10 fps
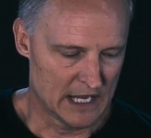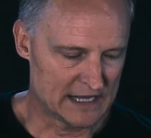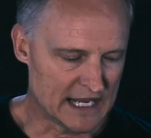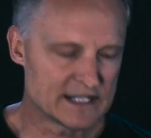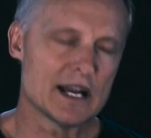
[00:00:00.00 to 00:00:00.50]

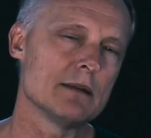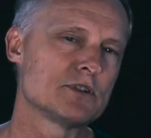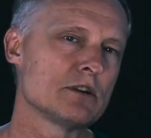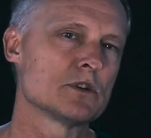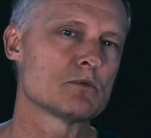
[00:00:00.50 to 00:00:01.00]
At that time,
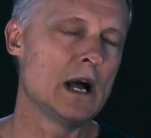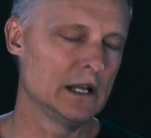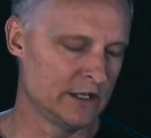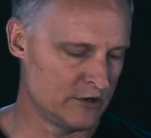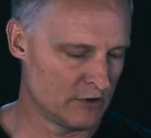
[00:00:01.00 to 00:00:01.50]
she was
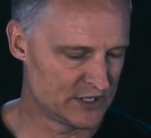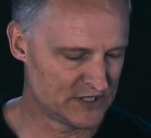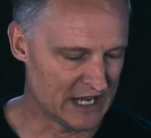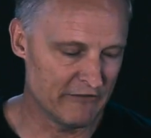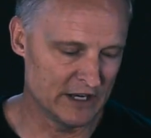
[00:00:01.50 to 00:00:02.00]
well into her
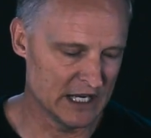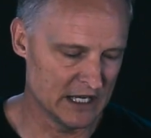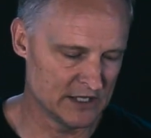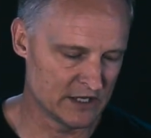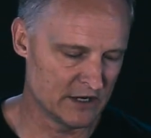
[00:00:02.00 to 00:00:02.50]

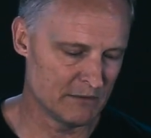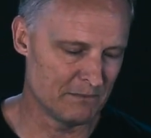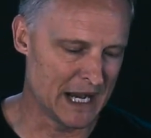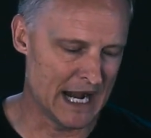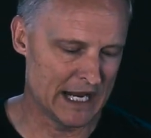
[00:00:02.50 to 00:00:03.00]
70s and her
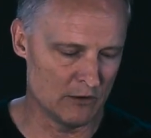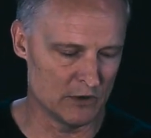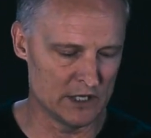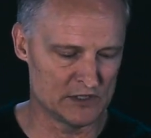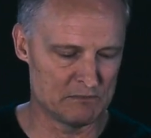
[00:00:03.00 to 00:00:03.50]
body
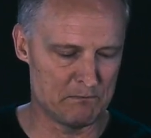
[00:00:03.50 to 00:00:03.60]
was